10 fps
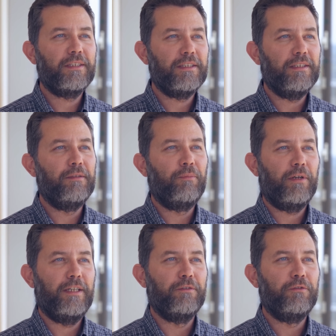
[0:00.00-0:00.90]
exceed the
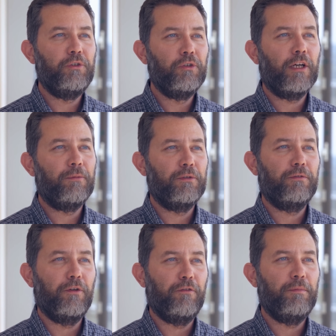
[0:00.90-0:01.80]
price of two cups of
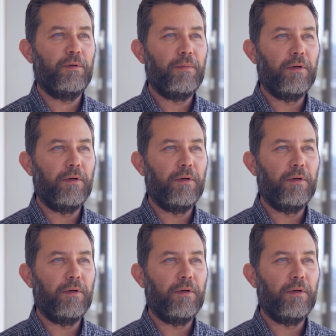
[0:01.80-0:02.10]
coffee per